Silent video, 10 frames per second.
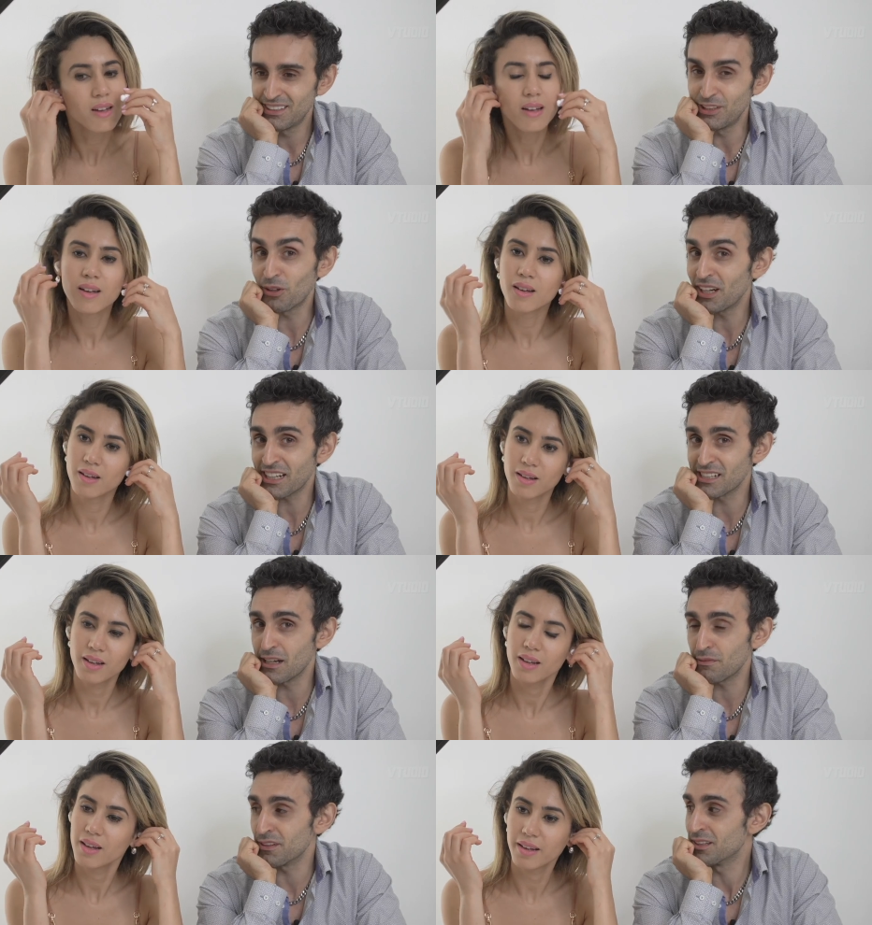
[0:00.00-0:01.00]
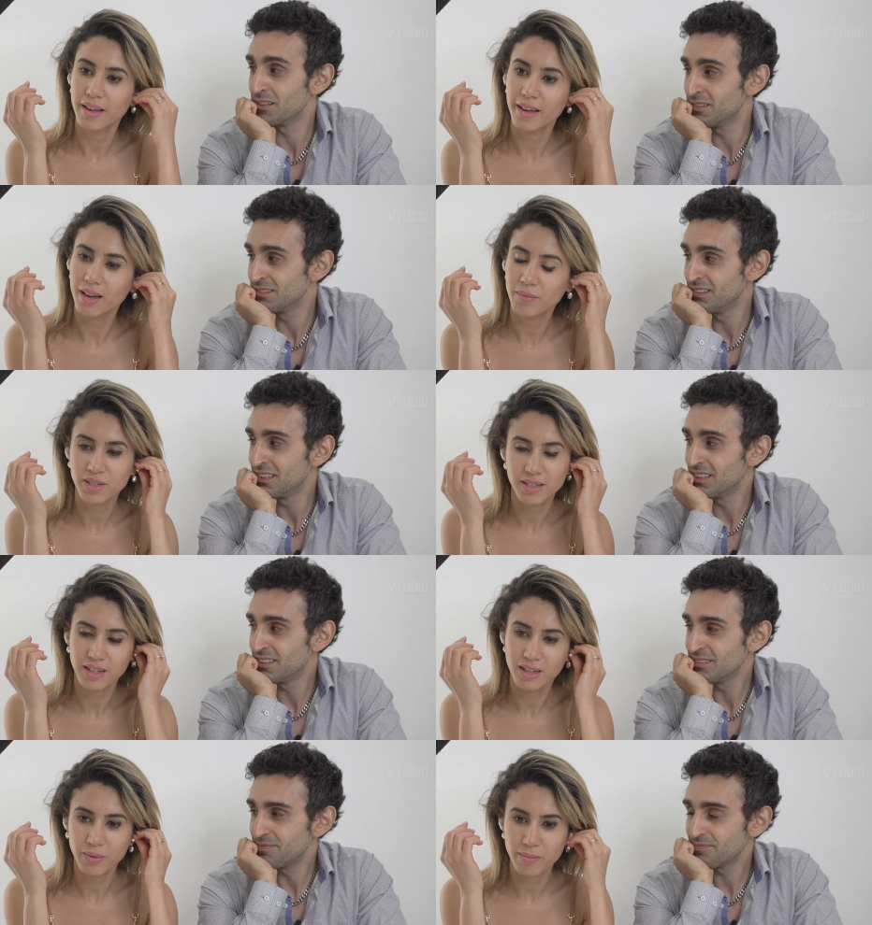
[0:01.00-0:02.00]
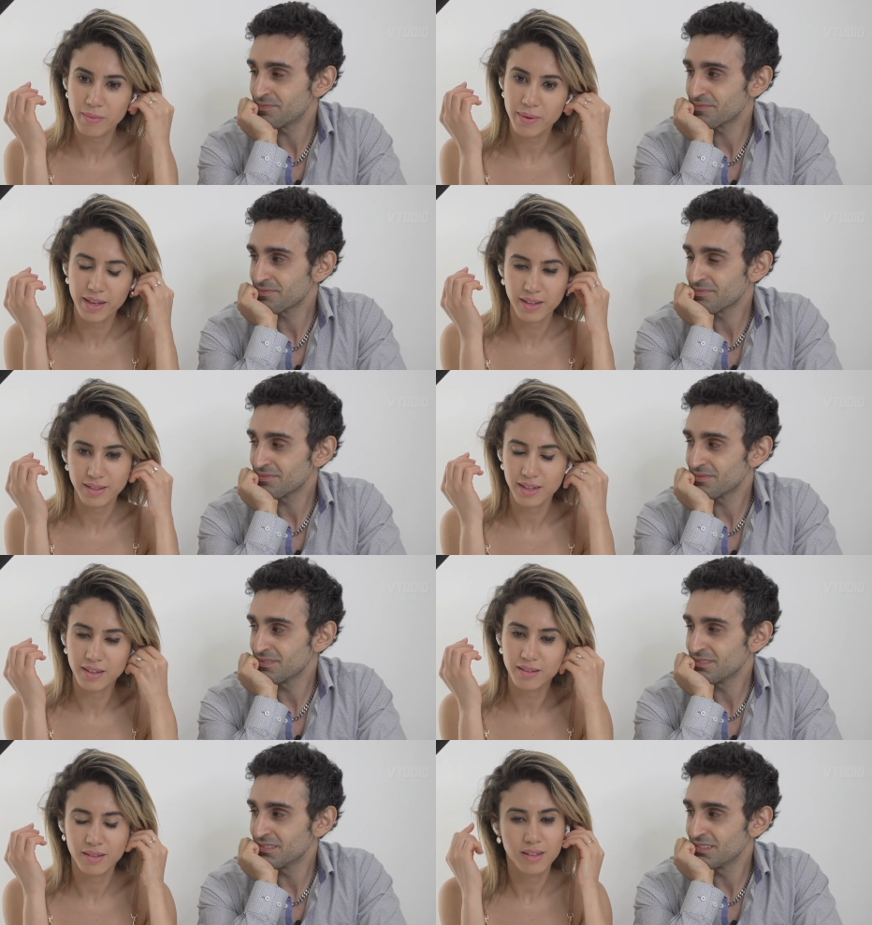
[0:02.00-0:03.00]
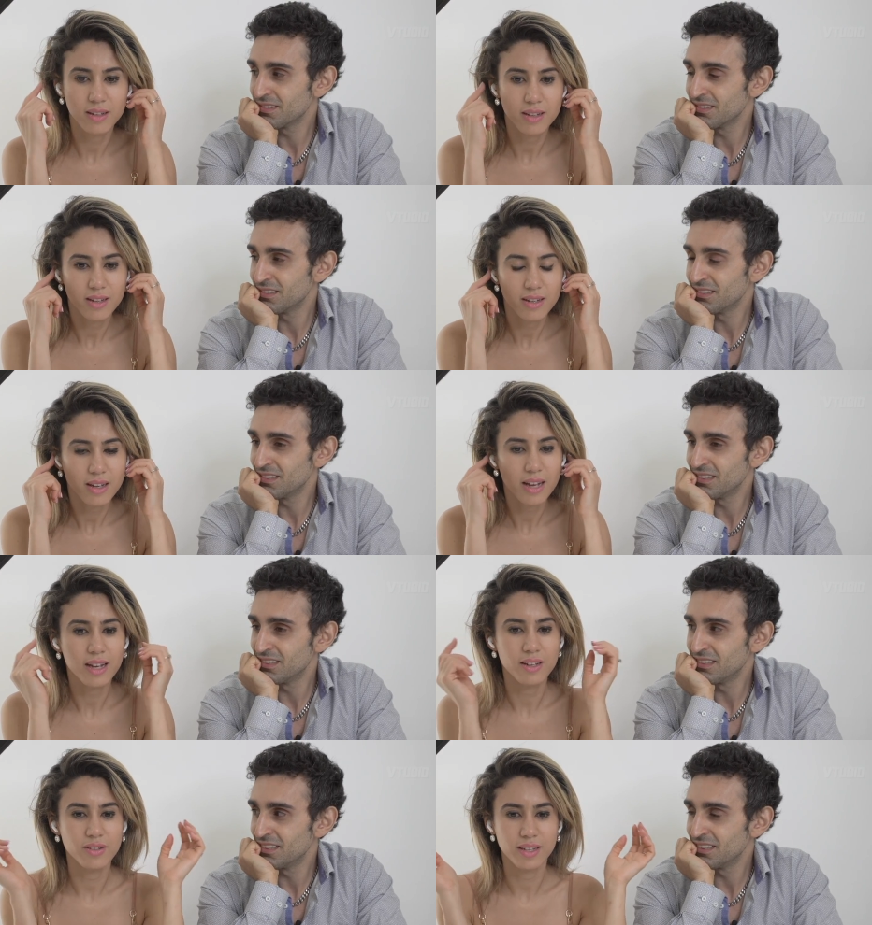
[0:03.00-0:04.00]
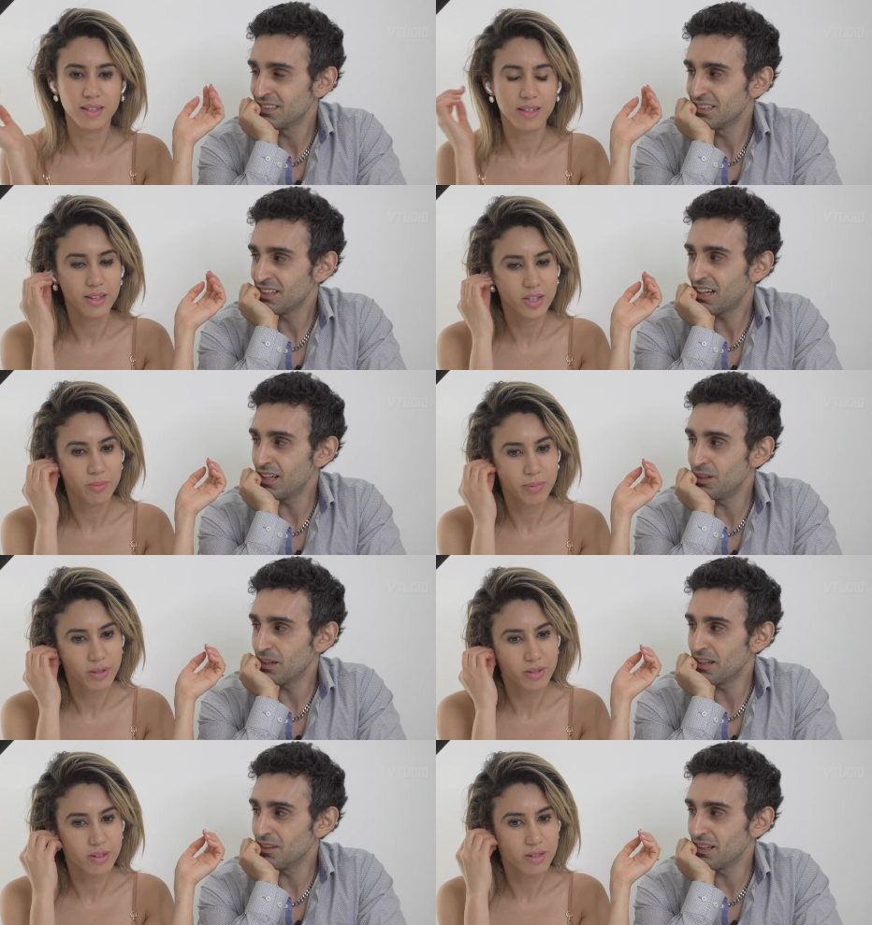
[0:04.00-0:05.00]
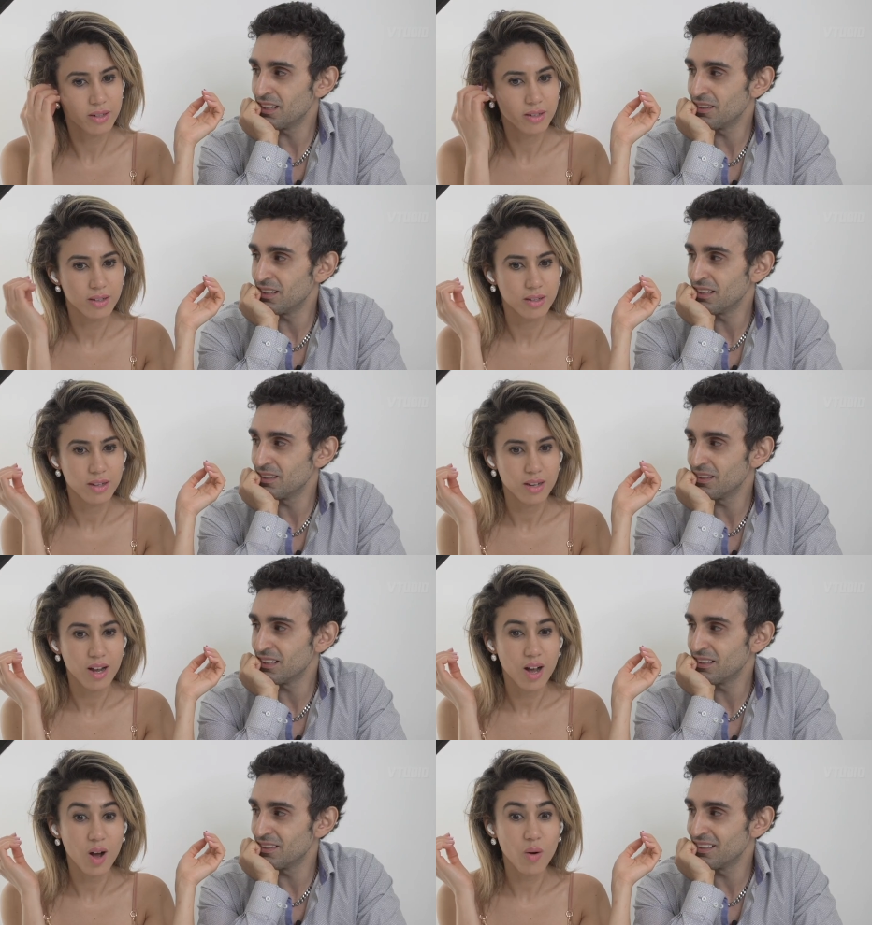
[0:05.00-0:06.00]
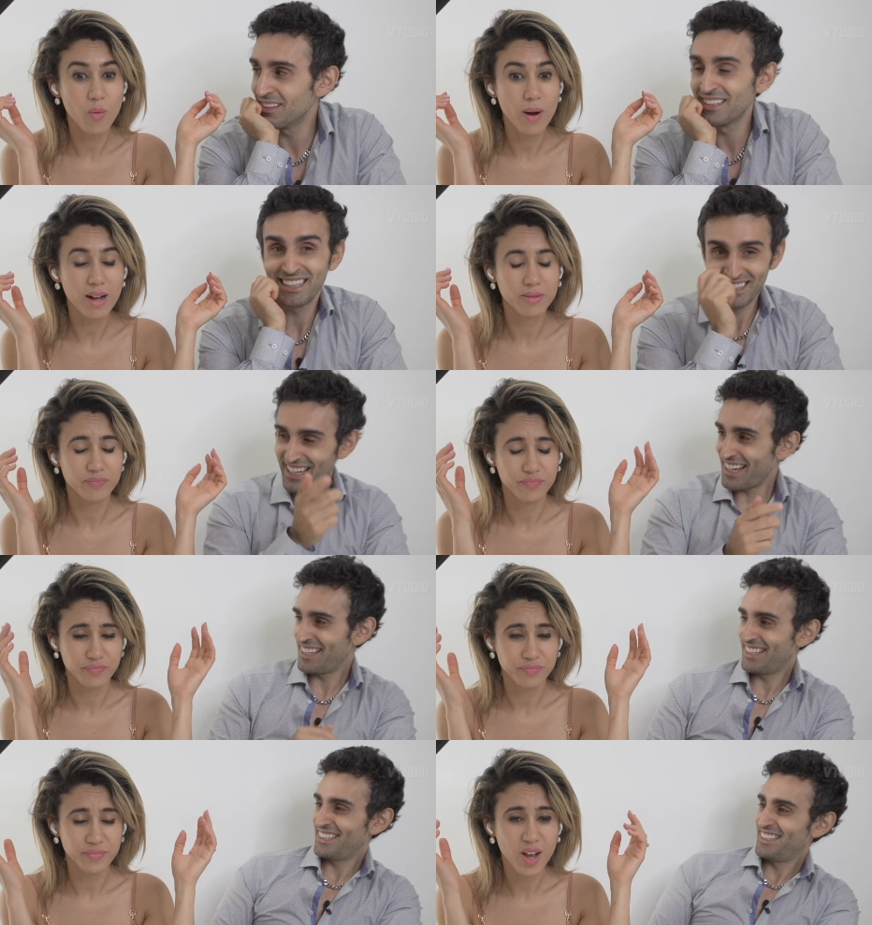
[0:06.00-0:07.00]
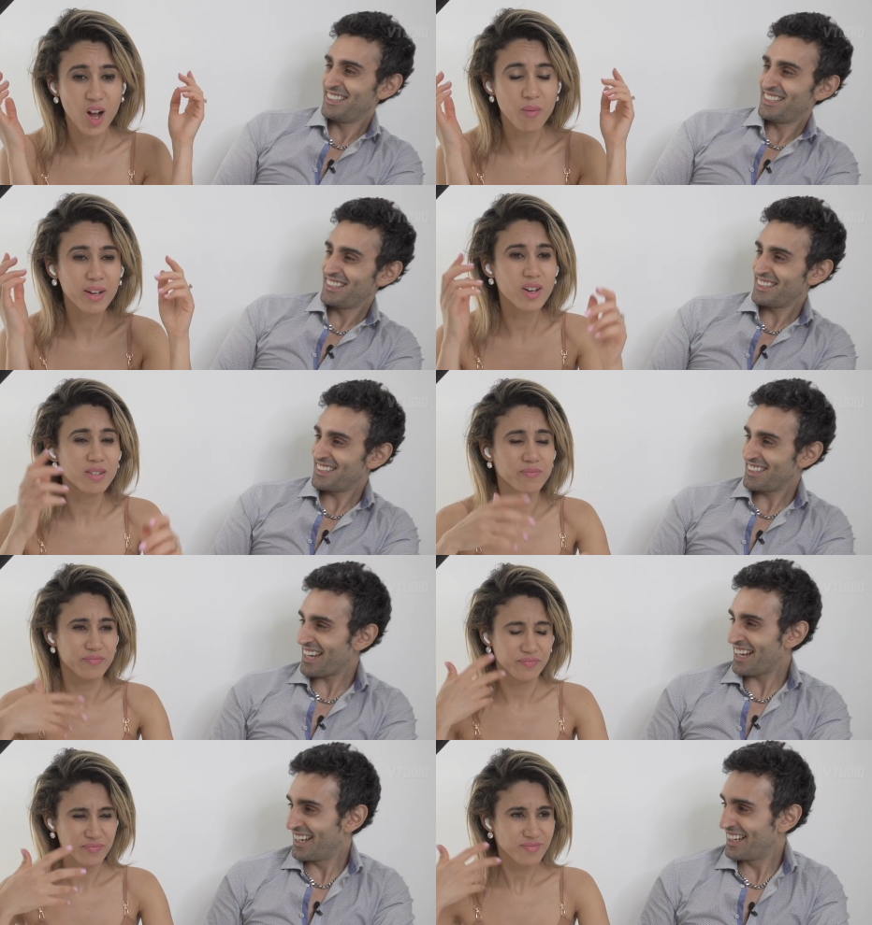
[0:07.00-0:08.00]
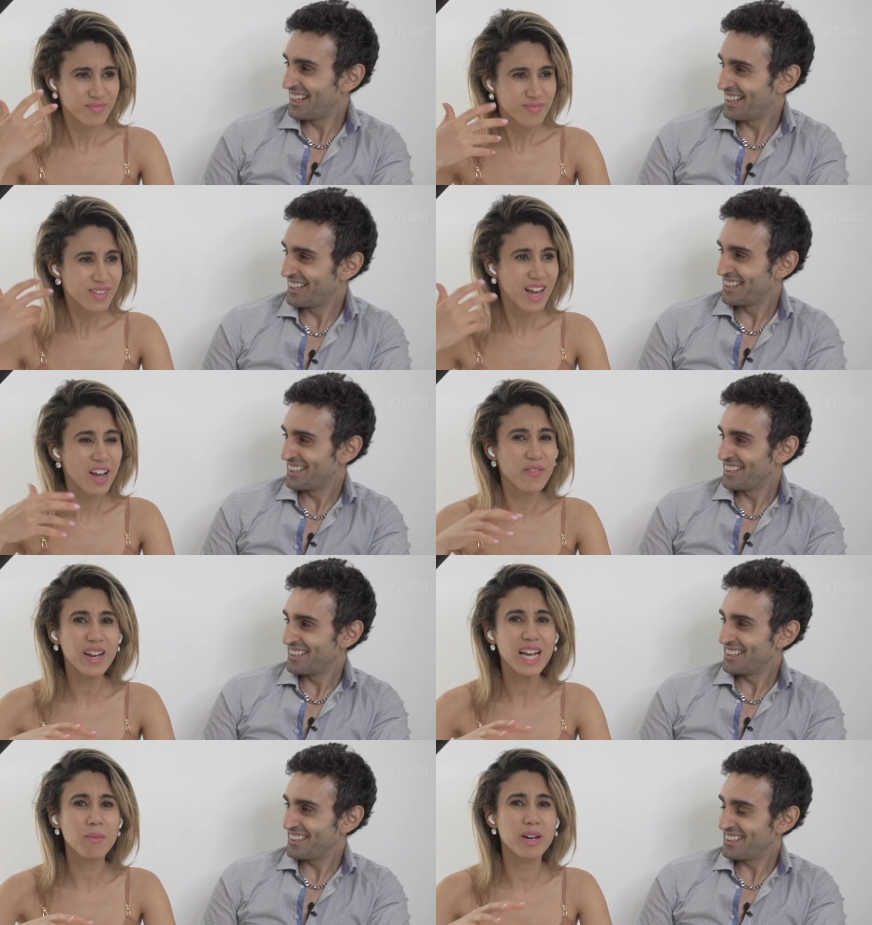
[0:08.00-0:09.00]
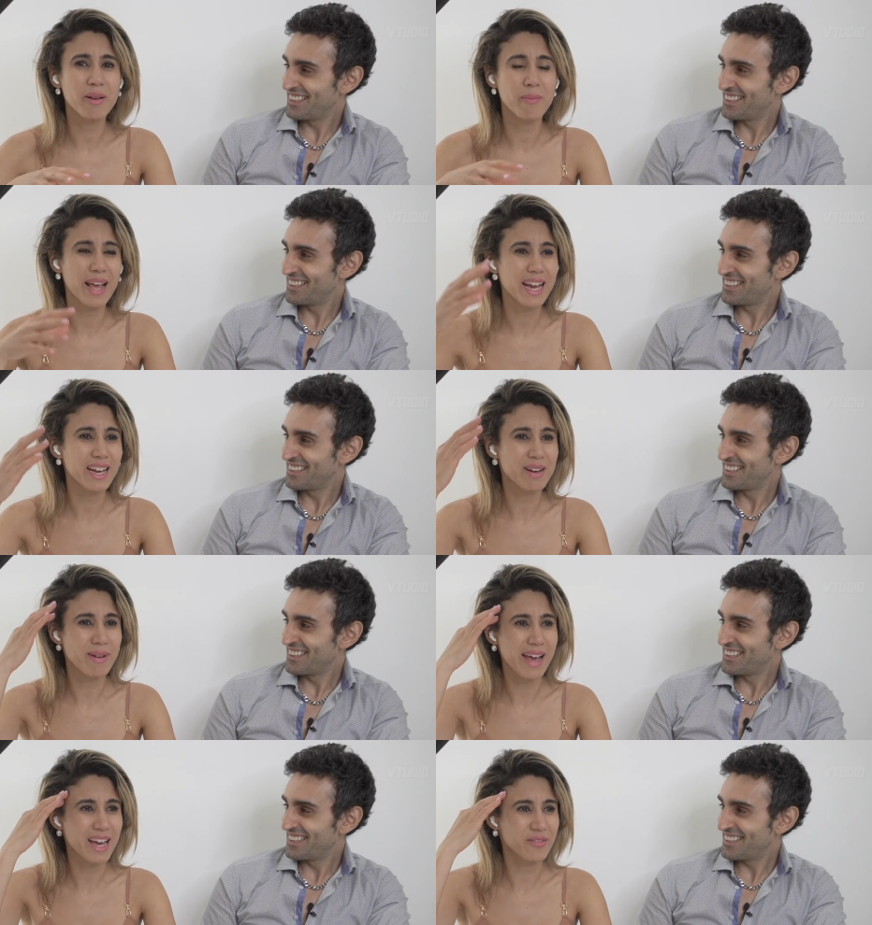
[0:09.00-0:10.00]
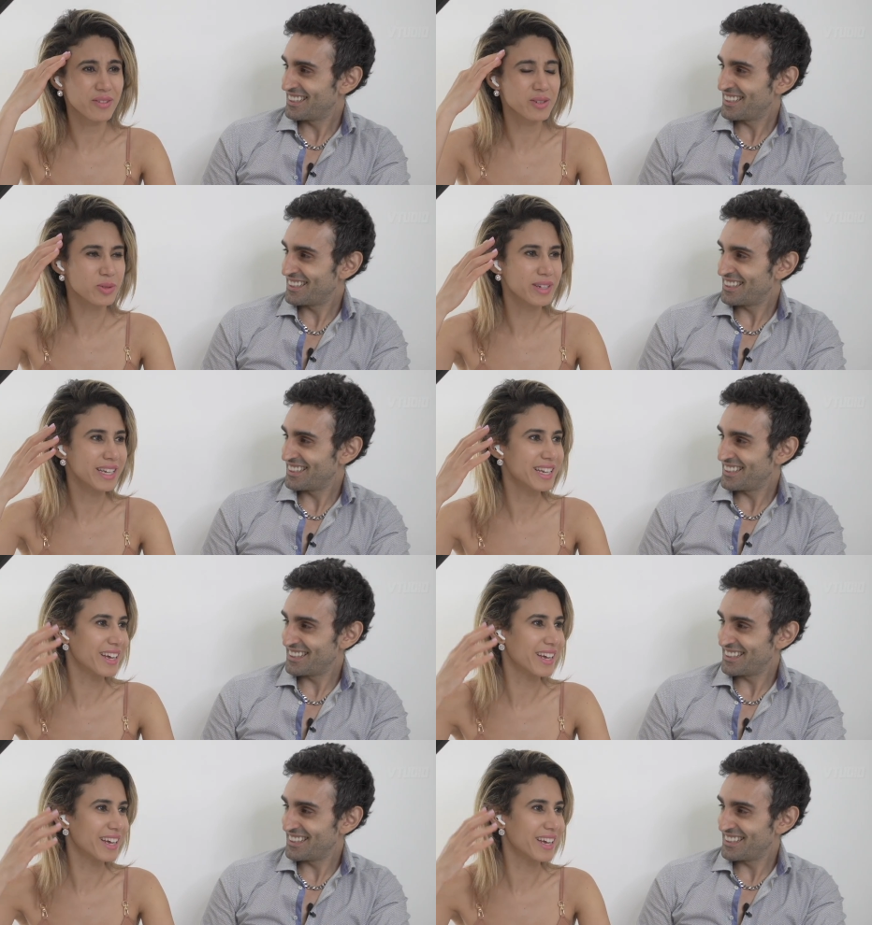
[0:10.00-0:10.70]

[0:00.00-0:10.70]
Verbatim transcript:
Speaker 1: No connection, nothing.
Speaker 2: Okay, I'm just gonna put them in my ears now and you said that they. Hello,
Speaker 1: hello, hello, hello, hello, hello. Oh wow! Yeah.
Speaker 2: Oh my god. Yeah. I feel like I'm on a plane, and my head feels really